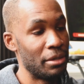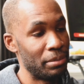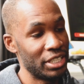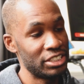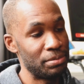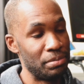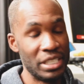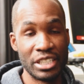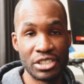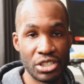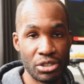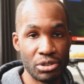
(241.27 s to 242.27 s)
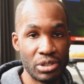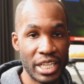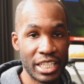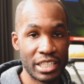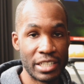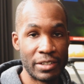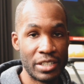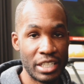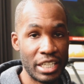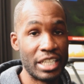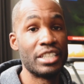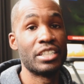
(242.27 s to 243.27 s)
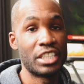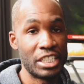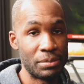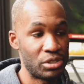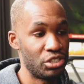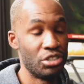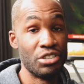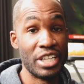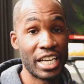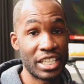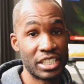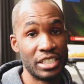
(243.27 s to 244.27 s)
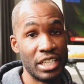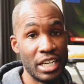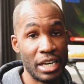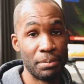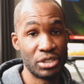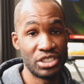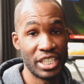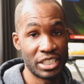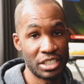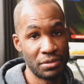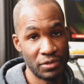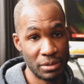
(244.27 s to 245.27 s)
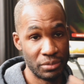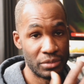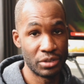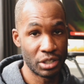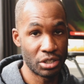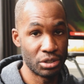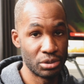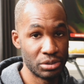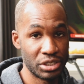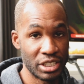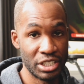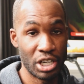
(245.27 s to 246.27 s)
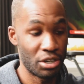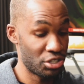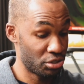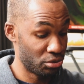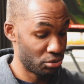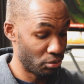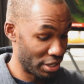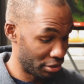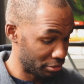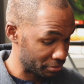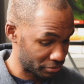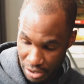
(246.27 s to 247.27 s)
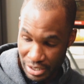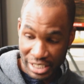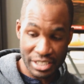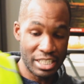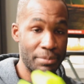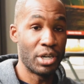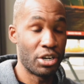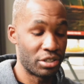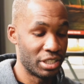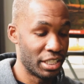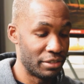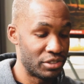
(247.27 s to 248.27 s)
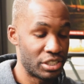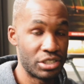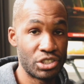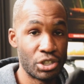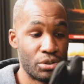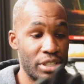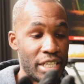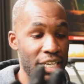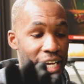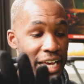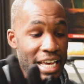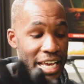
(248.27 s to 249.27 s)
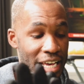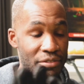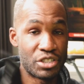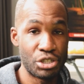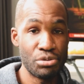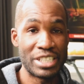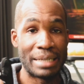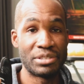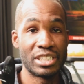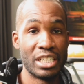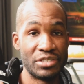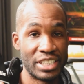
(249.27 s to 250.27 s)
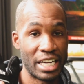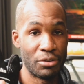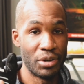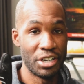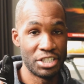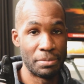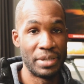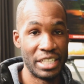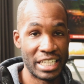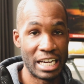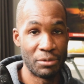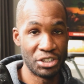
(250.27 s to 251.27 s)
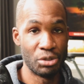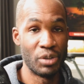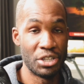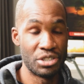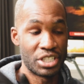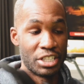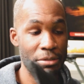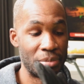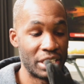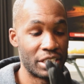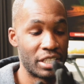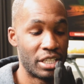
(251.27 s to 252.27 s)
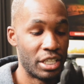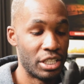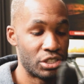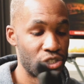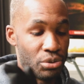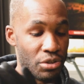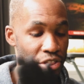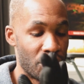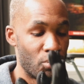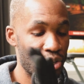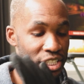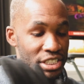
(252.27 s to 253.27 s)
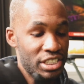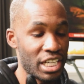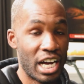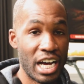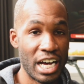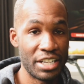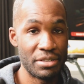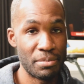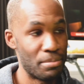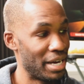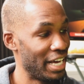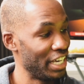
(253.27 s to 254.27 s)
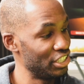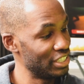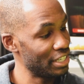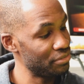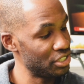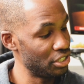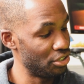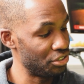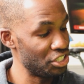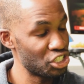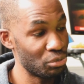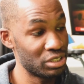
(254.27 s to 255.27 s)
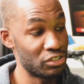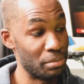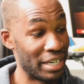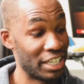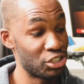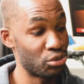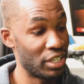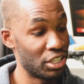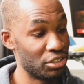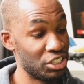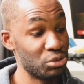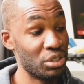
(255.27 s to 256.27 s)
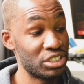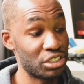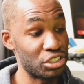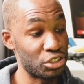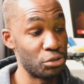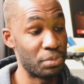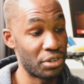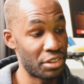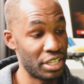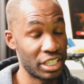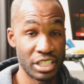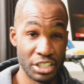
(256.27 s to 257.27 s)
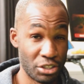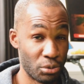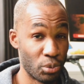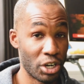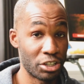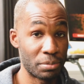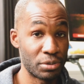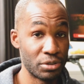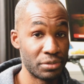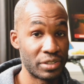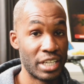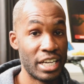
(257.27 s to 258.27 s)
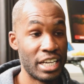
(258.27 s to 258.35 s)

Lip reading: Plus being a turtleneck, it keeps your neck protected from the cold and harsh weather. Next up are gloves. So I have two types of gloves that I wear depending on what the weather's gonna be. So the ones on my left here, these are ones from Bontrager. These ones are super thick and they're waterproof.